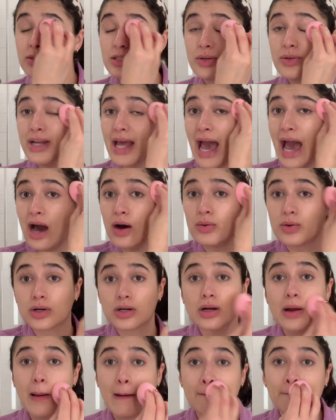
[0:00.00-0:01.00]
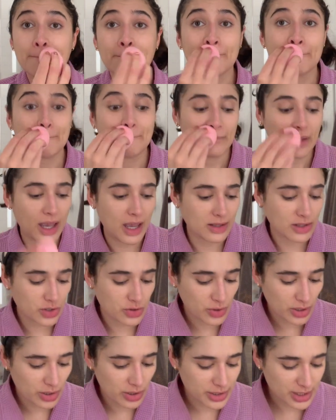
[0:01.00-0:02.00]
to an hour. And the
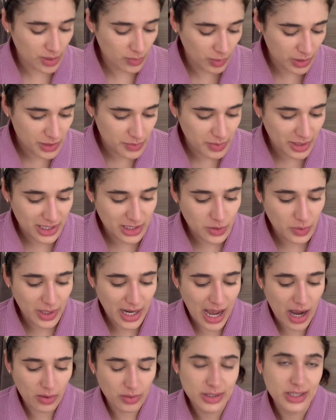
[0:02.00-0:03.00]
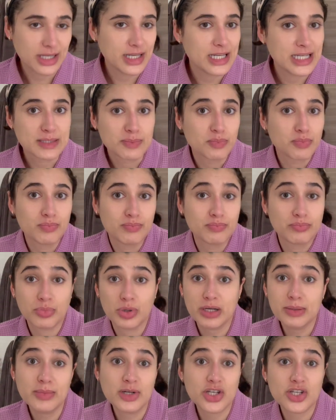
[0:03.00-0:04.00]
trainer said once we get to an hour, then he's
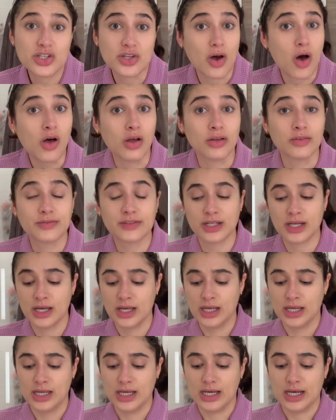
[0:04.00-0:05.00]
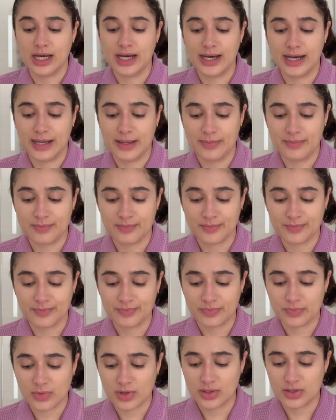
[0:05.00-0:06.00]
pretty much solved. Um,
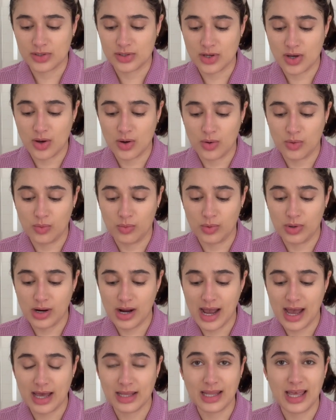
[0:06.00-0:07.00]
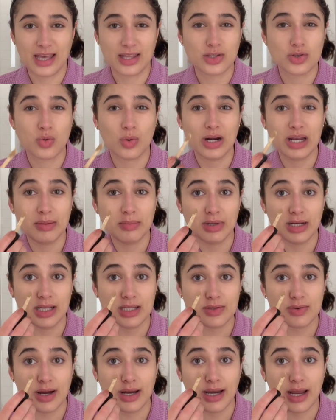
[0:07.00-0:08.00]
so we're at like twenty
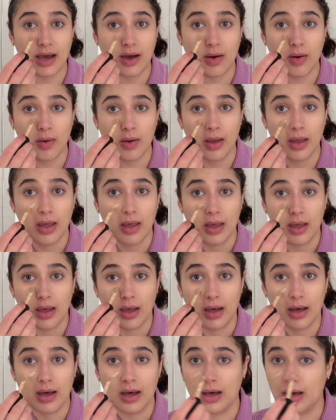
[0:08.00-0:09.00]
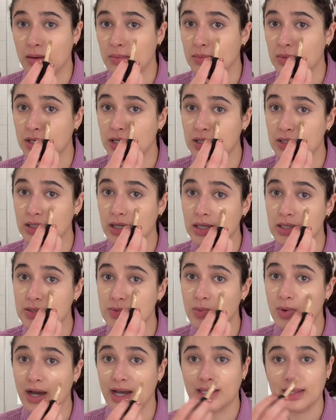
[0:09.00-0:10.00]
minutes right now. Um, he does
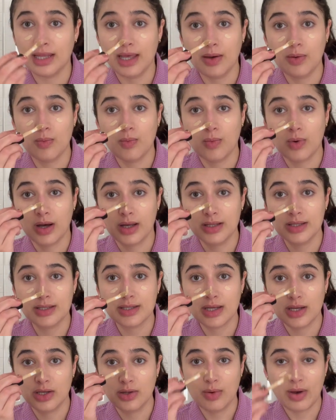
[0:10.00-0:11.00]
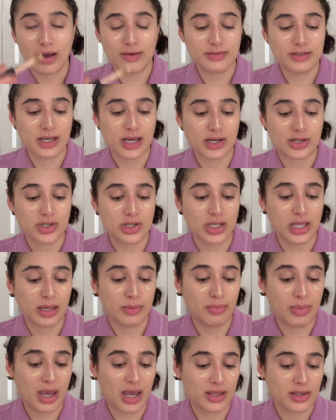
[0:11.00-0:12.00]
whine like once, and you have to actually
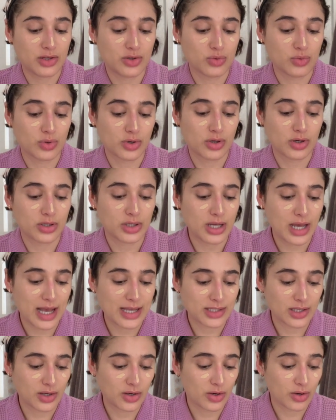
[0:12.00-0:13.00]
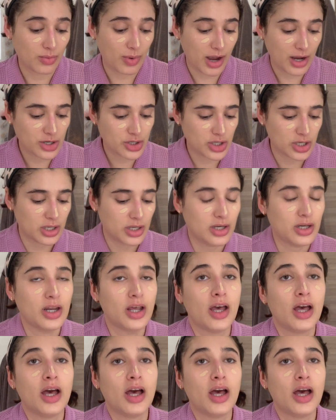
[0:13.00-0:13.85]
like bang the door as a correction